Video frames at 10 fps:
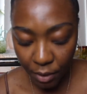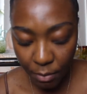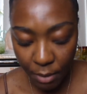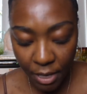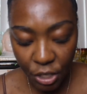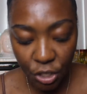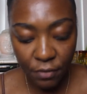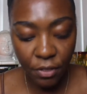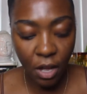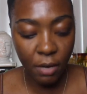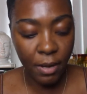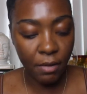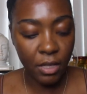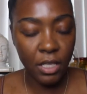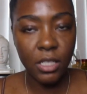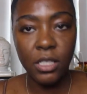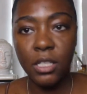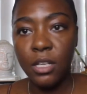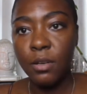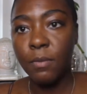Maybe I should have thought about
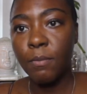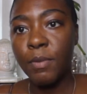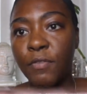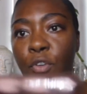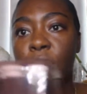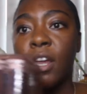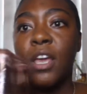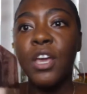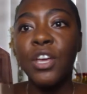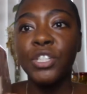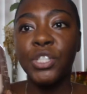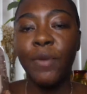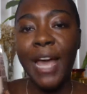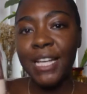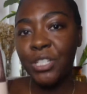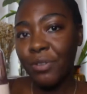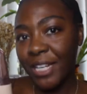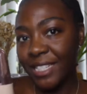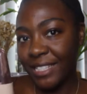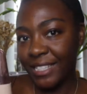this before. So as you
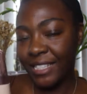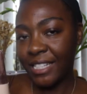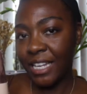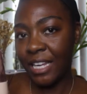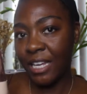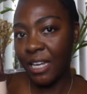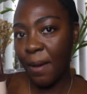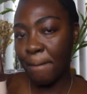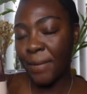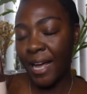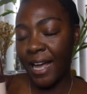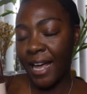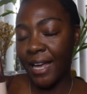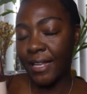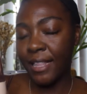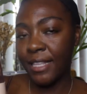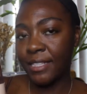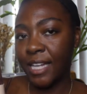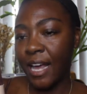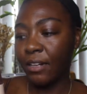can see by the
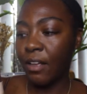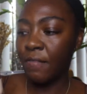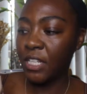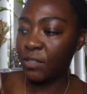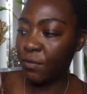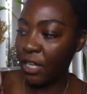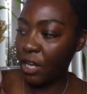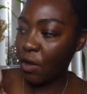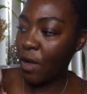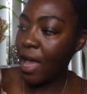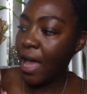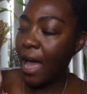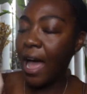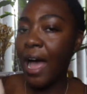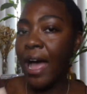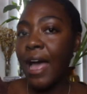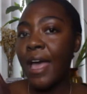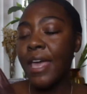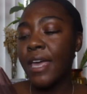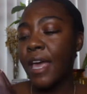title of this video,
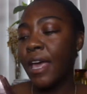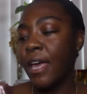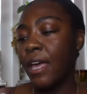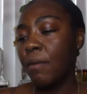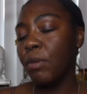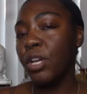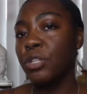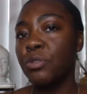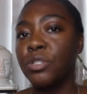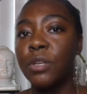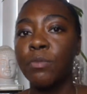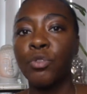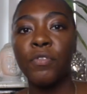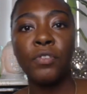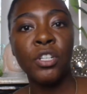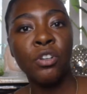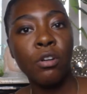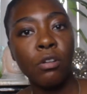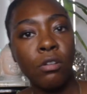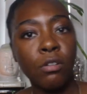I am gonna do some thrifted
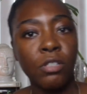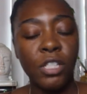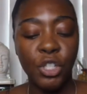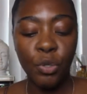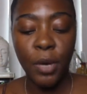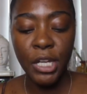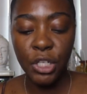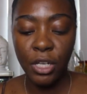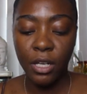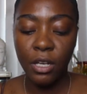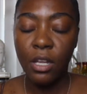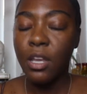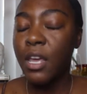curls situation.